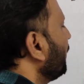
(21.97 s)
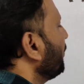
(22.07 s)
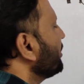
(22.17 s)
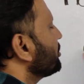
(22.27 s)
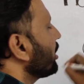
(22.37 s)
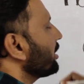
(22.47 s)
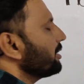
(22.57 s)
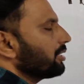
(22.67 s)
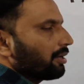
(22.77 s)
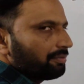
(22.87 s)
in
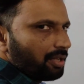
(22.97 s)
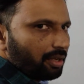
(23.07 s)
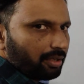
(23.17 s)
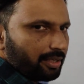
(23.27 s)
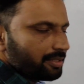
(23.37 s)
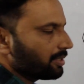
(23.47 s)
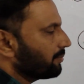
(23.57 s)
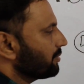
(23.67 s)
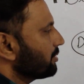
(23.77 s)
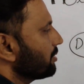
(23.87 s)
majority of the
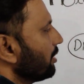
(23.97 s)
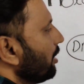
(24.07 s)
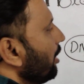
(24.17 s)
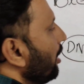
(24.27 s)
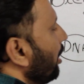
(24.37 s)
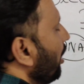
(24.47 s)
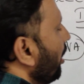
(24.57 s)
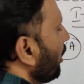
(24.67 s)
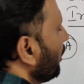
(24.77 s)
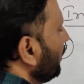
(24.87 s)
organisms.
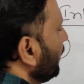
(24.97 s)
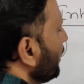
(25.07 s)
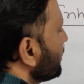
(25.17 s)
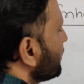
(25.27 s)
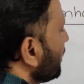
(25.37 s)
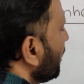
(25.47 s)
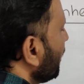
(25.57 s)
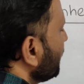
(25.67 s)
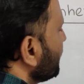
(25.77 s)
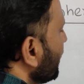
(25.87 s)
RNA is
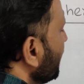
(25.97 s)
the